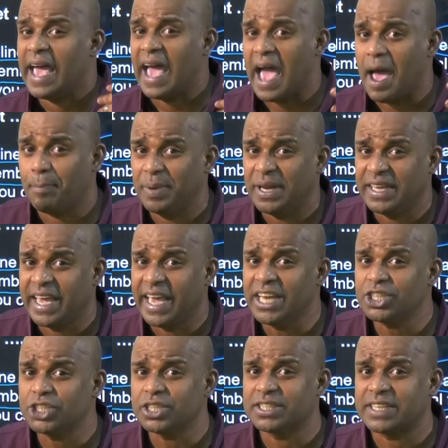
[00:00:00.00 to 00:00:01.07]

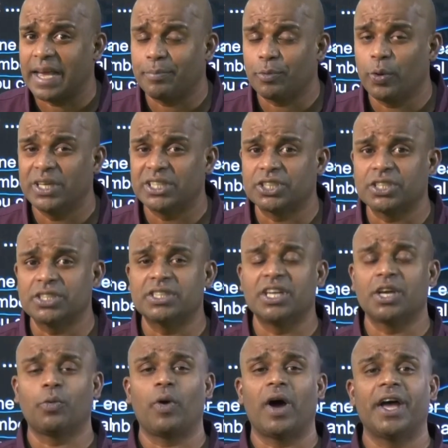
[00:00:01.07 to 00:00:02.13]
Application type questions
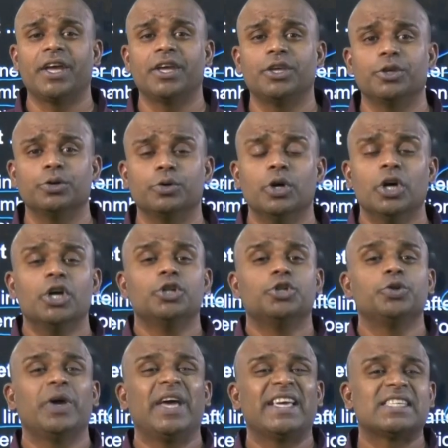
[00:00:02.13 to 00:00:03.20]
require you
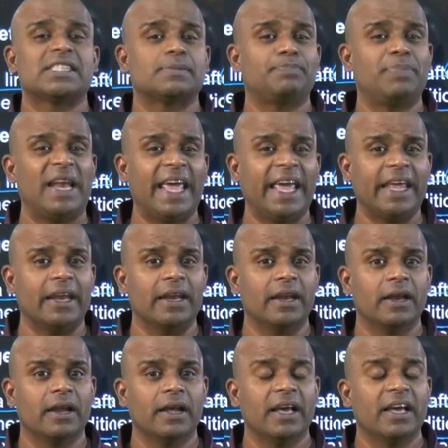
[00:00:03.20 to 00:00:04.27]
to
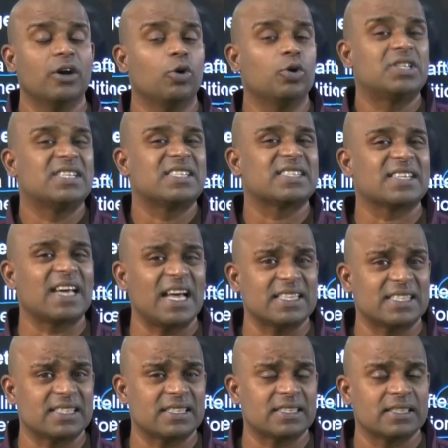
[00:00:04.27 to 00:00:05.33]
explain or
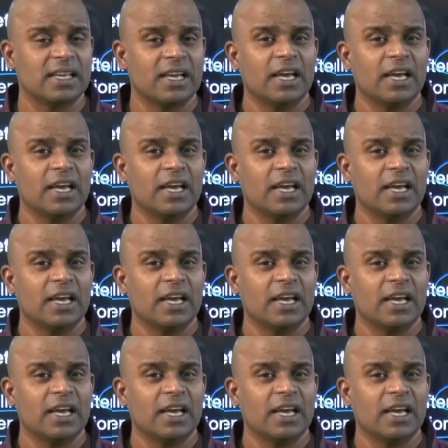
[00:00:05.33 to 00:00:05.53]
discuss.